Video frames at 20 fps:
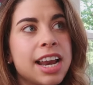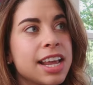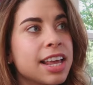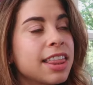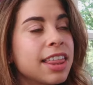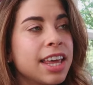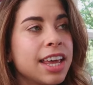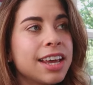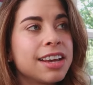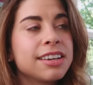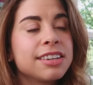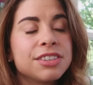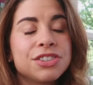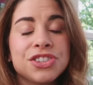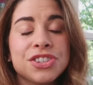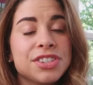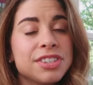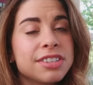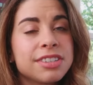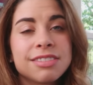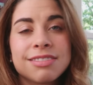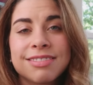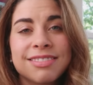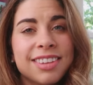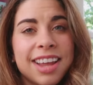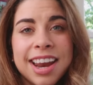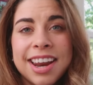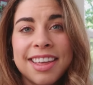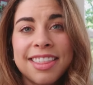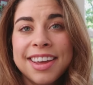anything, just
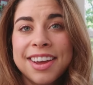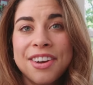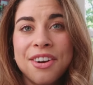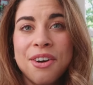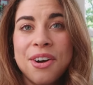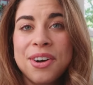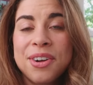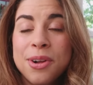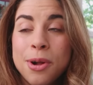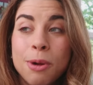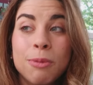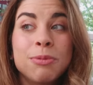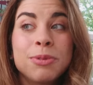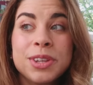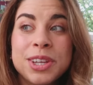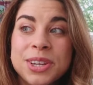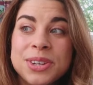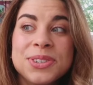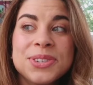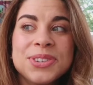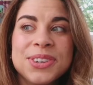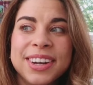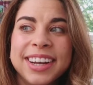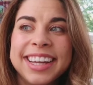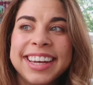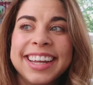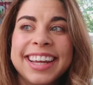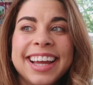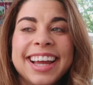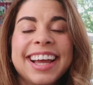anything at all. Hopefully you
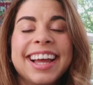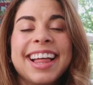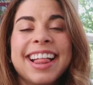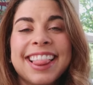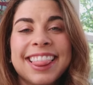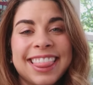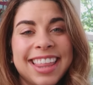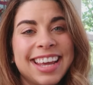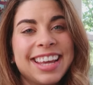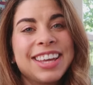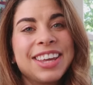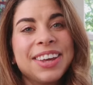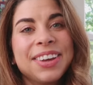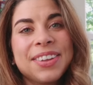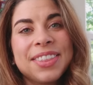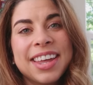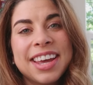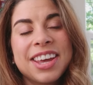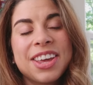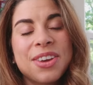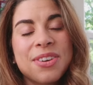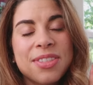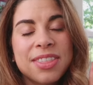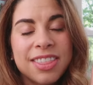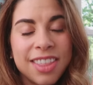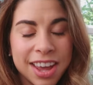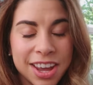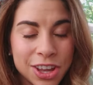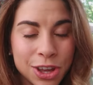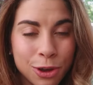enjoyed. Thank you, thank you,
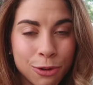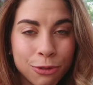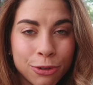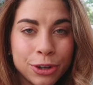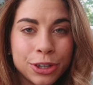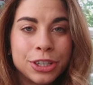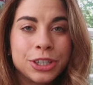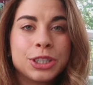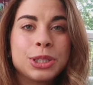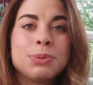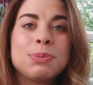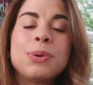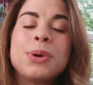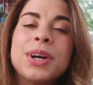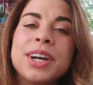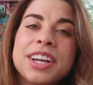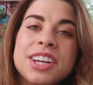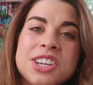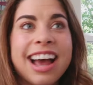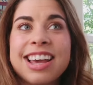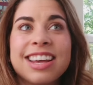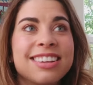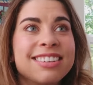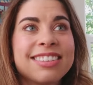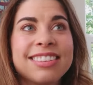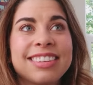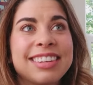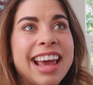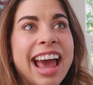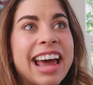thank you for your support. I
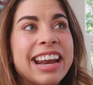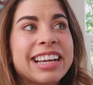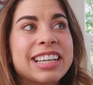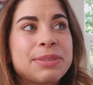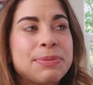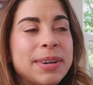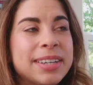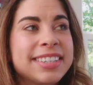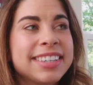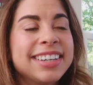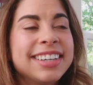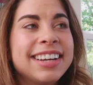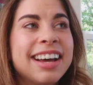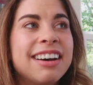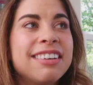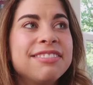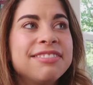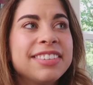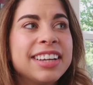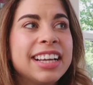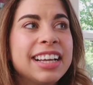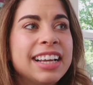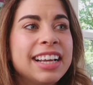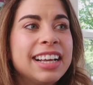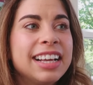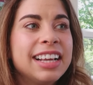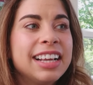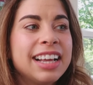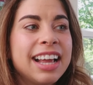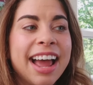can't express it enough.
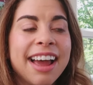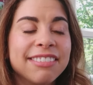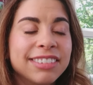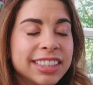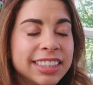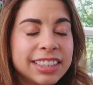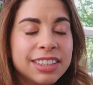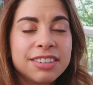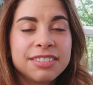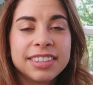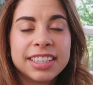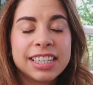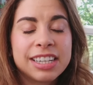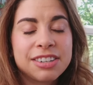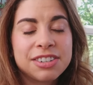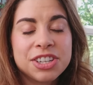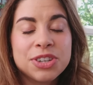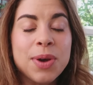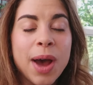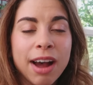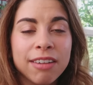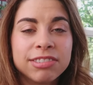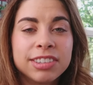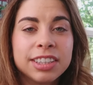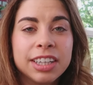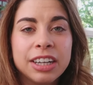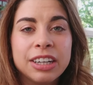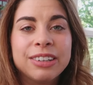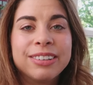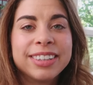Every single video, you have to
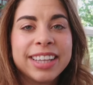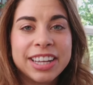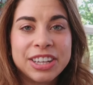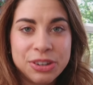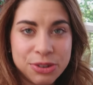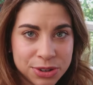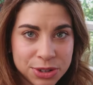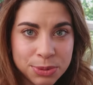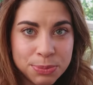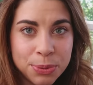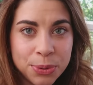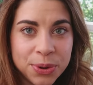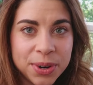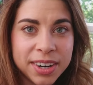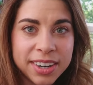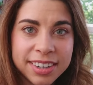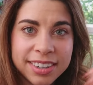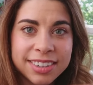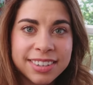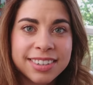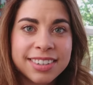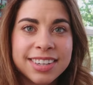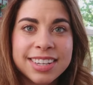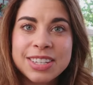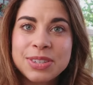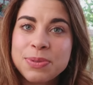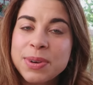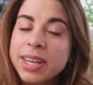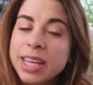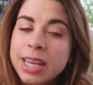know that your support
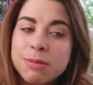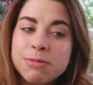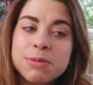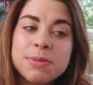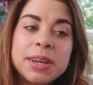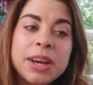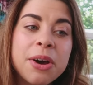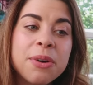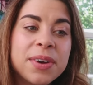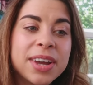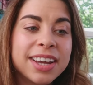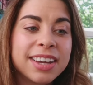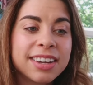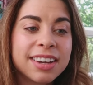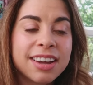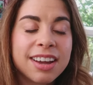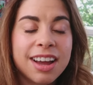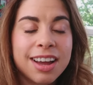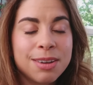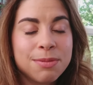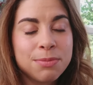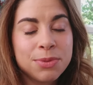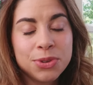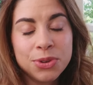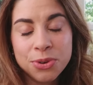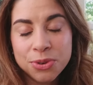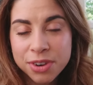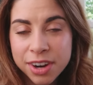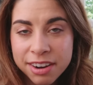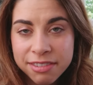is what keeps me going. I'm
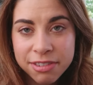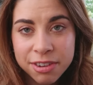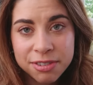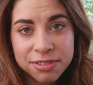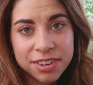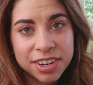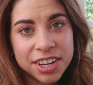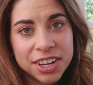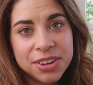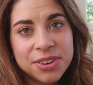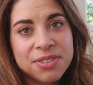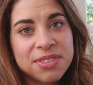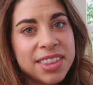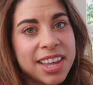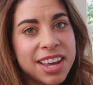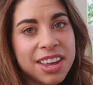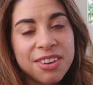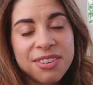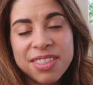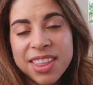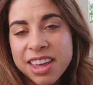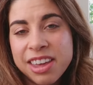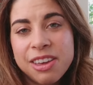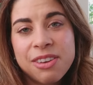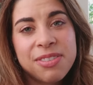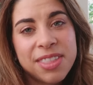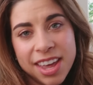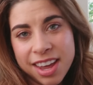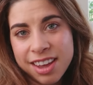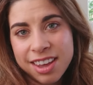so grateful for you. Thank you, thank
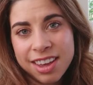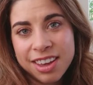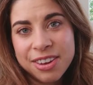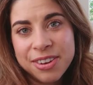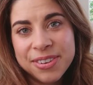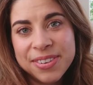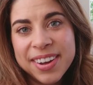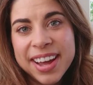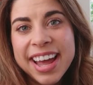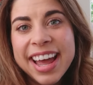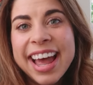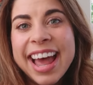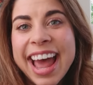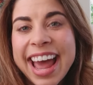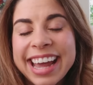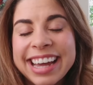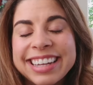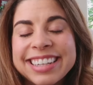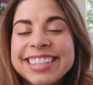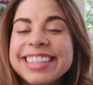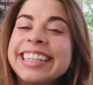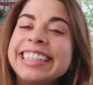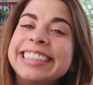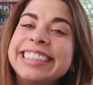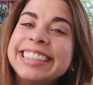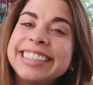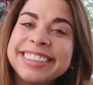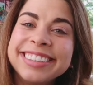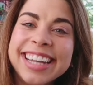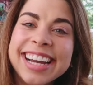you, thank you. And
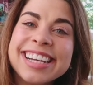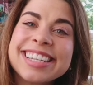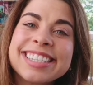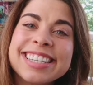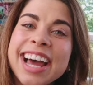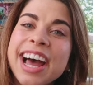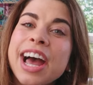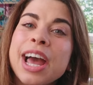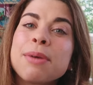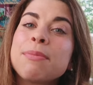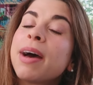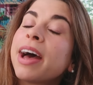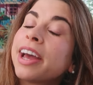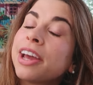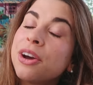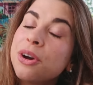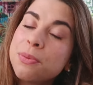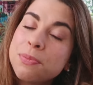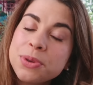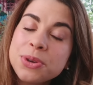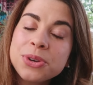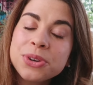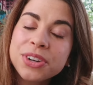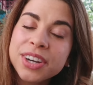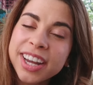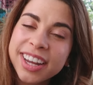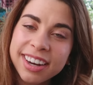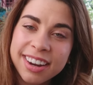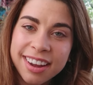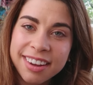until next time, I hope you
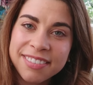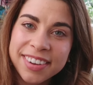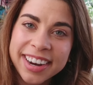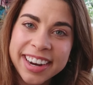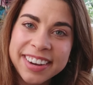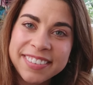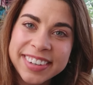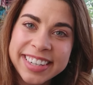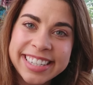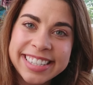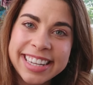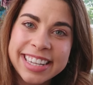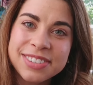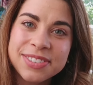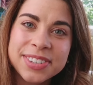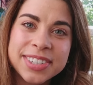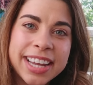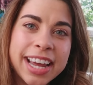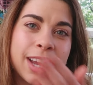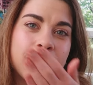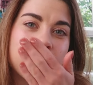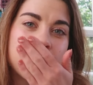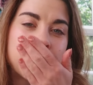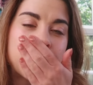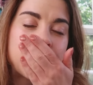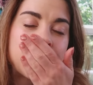create a very, very zestful day.